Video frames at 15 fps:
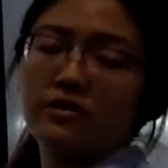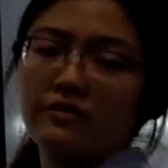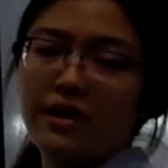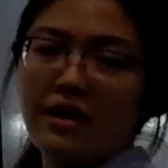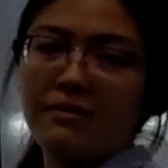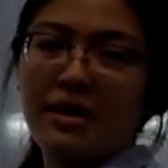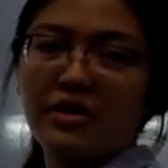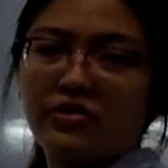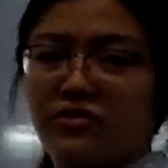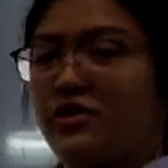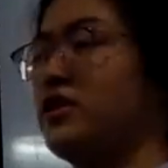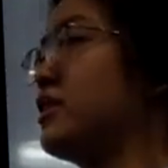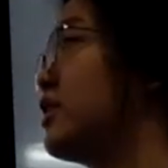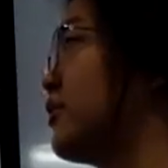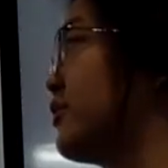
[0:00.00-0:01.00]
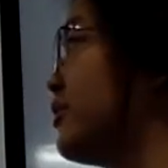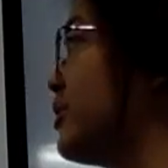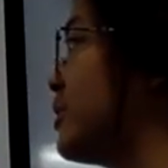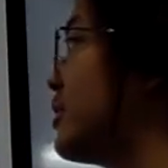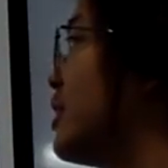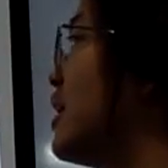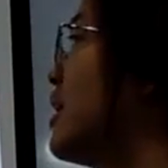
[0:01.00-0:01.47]
of them actually
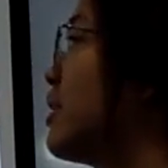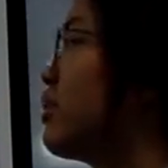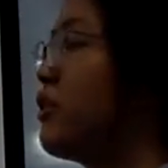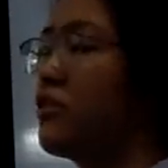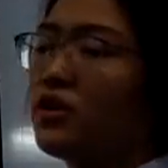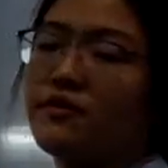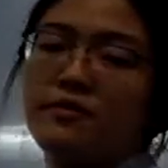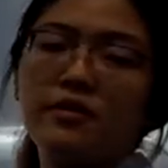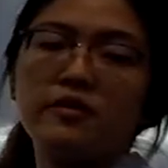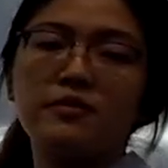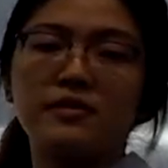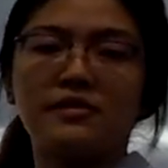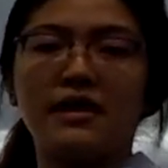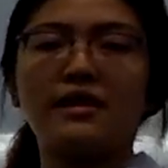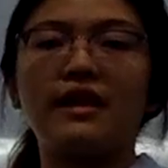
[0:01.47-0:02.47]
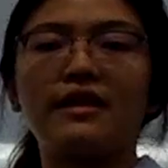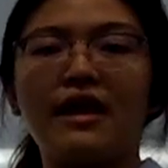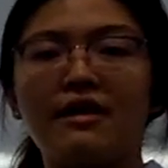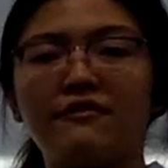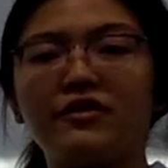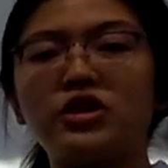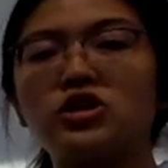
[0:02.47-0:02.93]
agree. 34% an
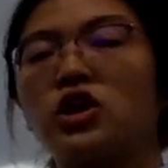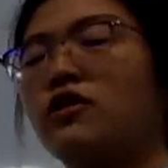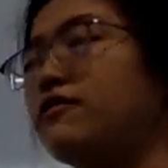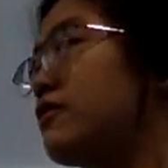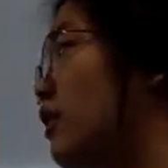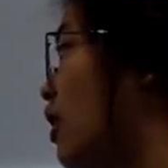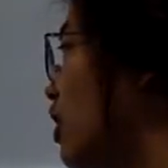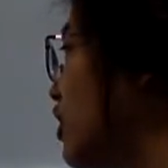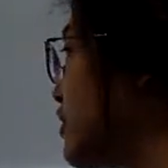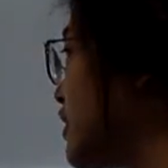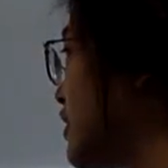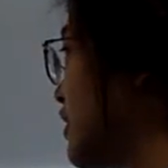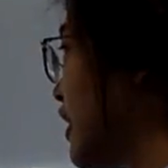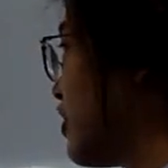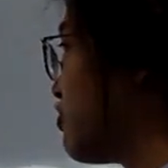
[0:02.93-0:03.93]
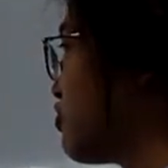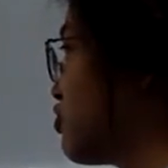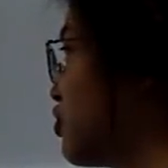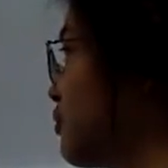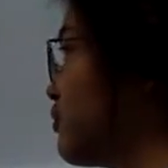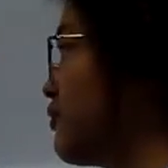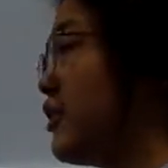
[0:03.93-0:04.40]
average of all the age
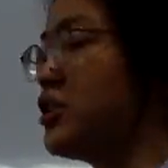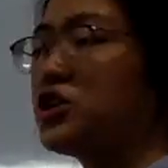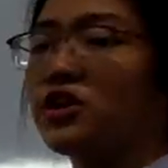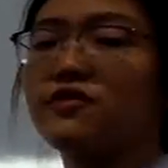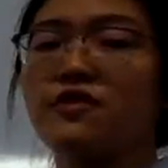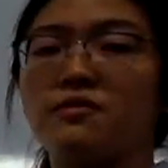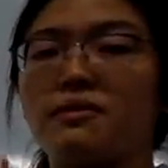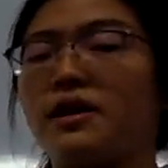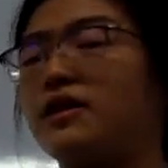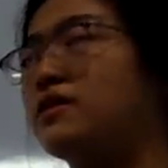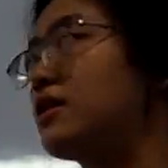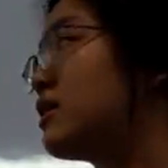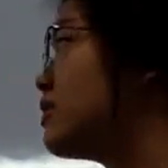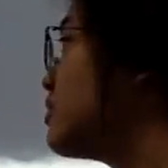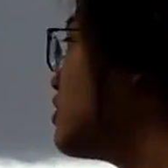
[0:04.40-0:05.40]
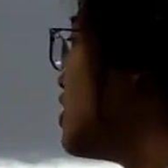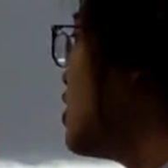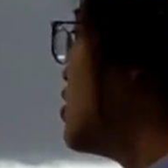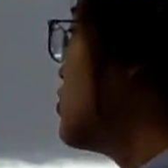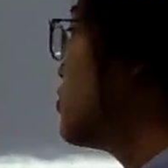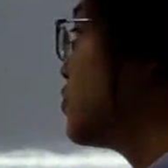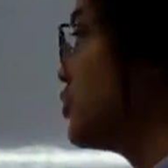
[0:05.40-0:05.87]
group ranging from 18
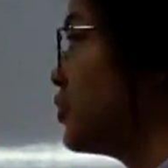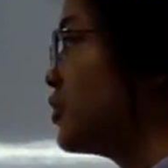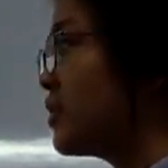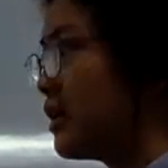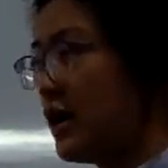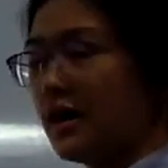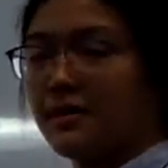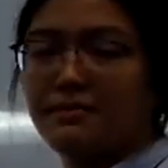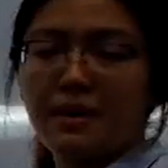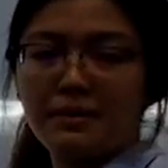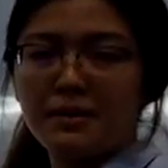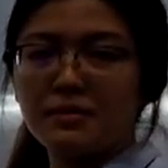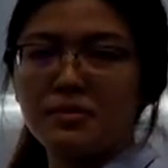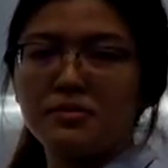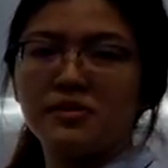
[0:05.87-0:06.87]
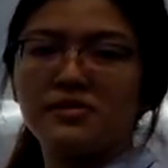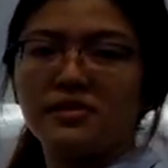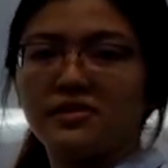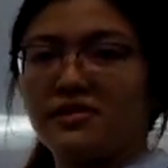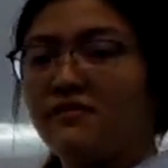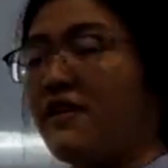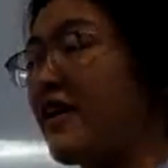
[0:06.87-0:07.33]
to baby boomers
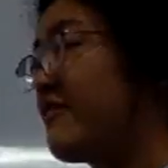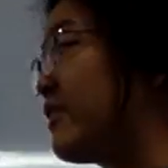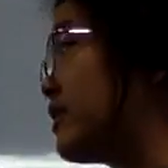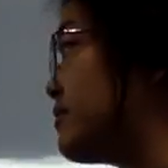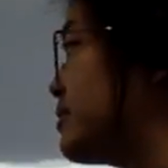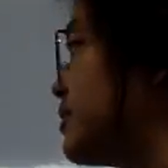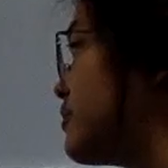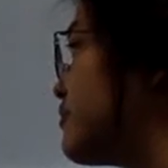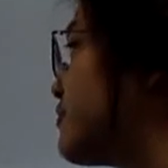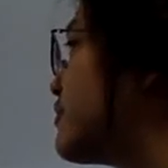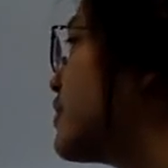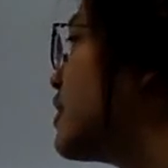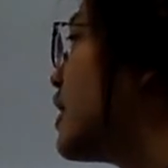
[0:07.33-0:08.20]
65 and above.